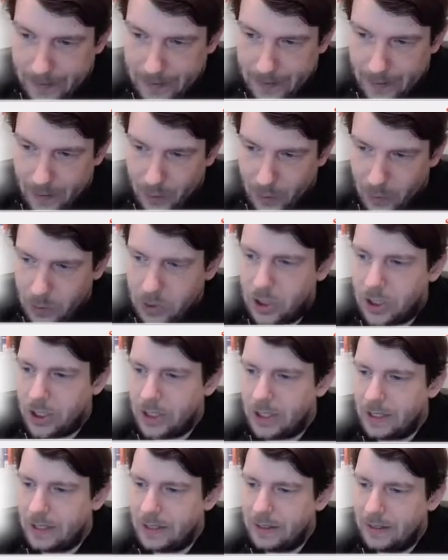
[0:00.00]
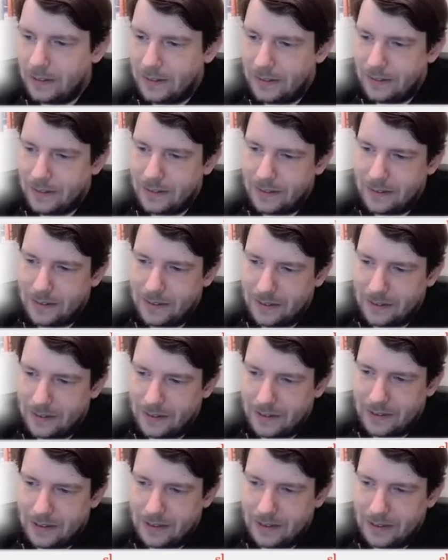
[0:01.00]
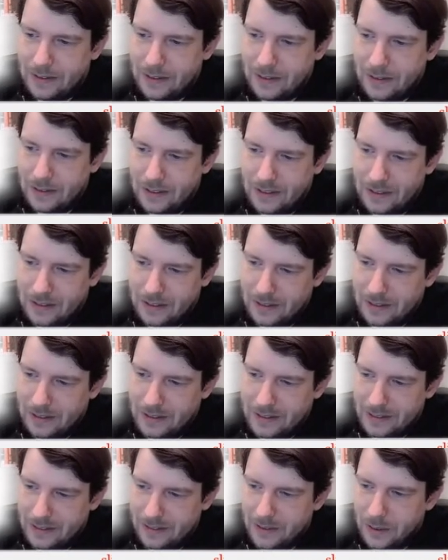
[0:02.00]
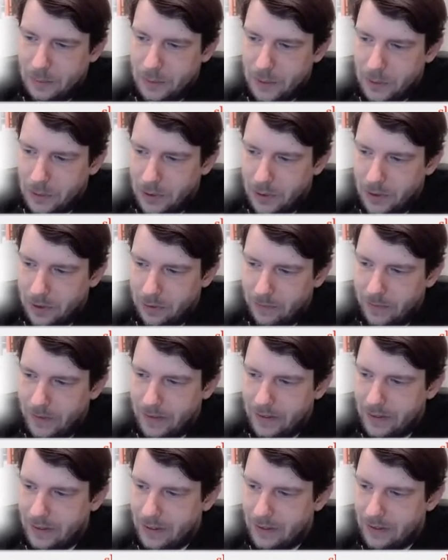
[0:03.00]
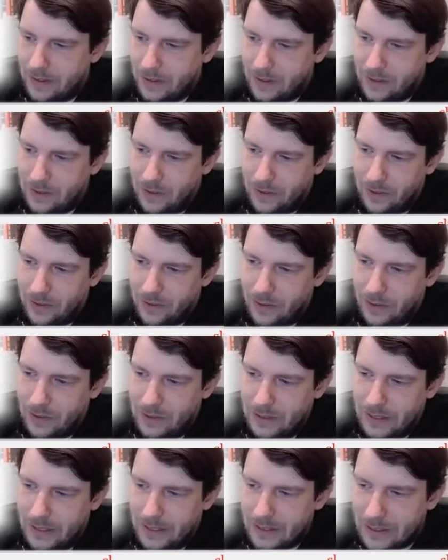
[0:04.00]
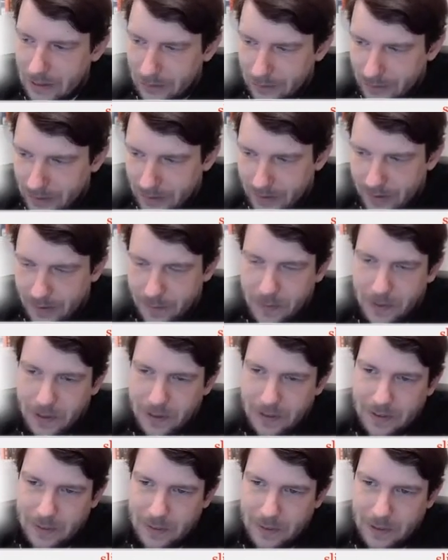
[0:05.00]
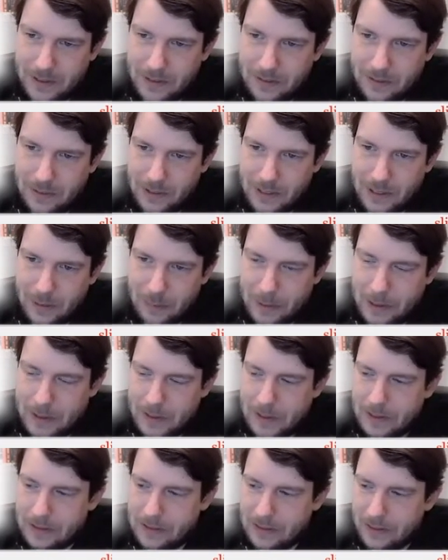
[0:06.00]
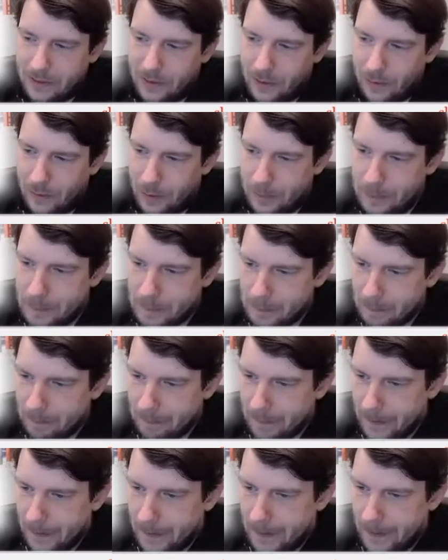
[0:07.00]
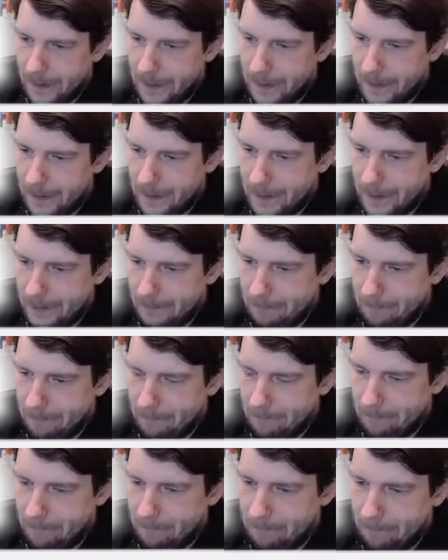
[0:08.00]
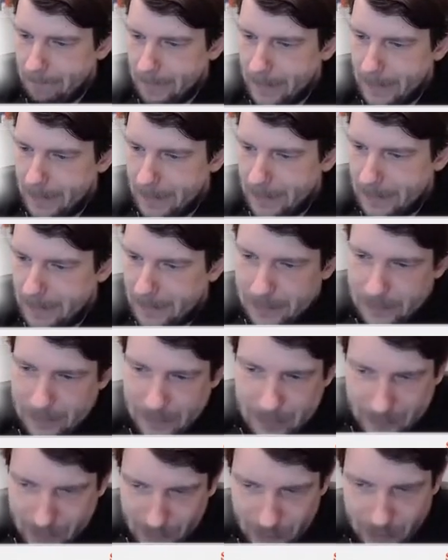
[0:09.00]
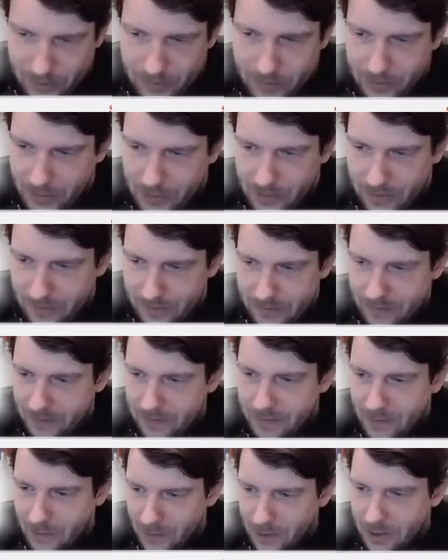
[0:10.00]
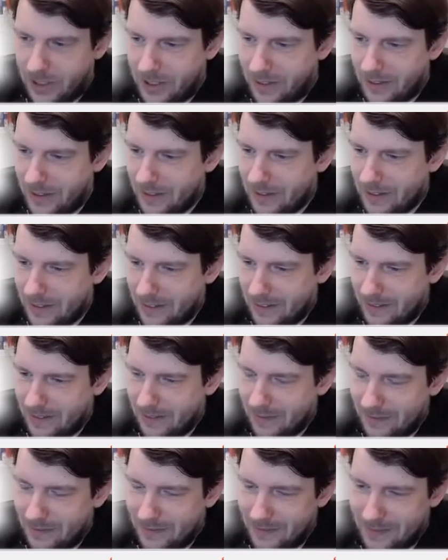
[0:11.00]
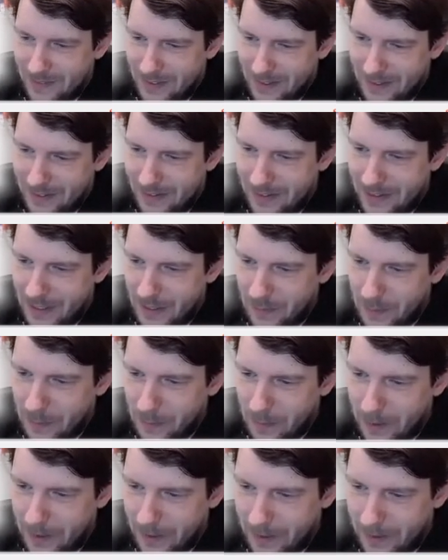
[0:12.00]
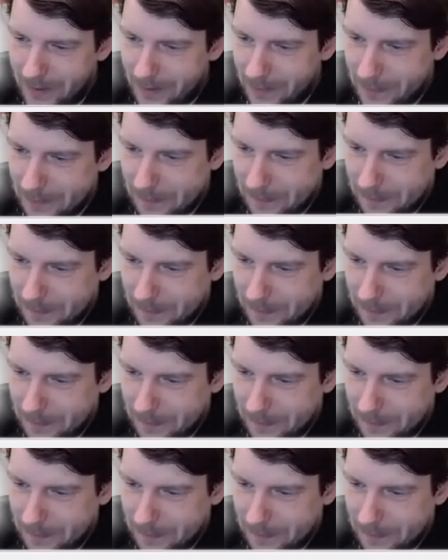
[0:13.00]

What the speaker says: Load share is then a distribution of messages across all the active ASPs within one application server. Of course, for load sharing, as the name implies.